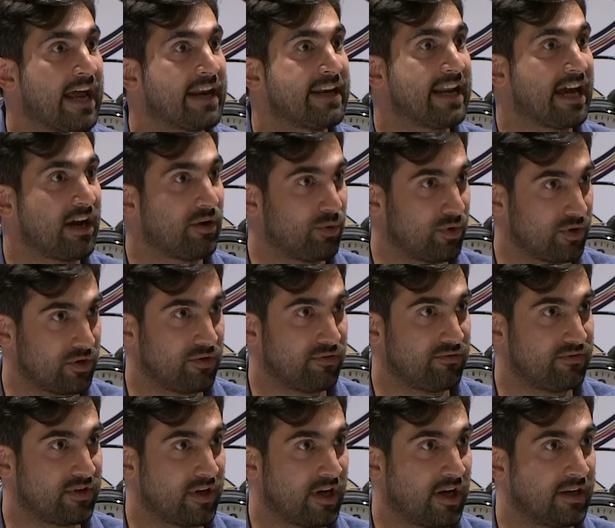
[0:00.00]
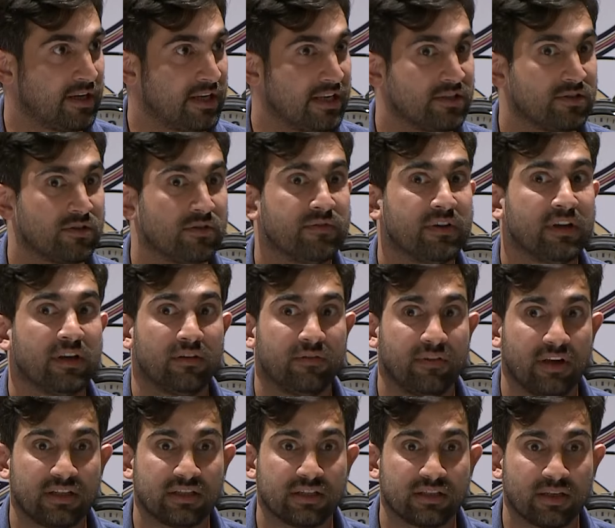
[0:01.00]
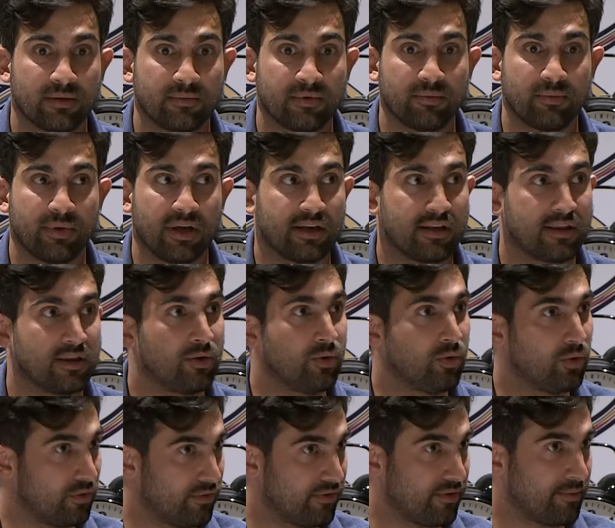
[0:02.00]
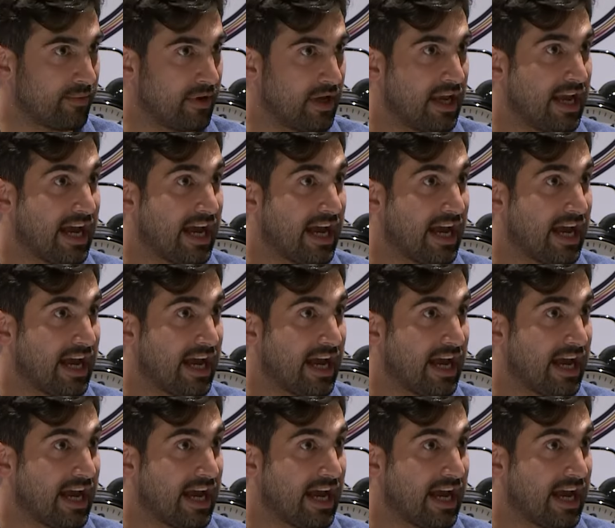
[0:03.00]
And now what you've done is you've innovated something better than all of them.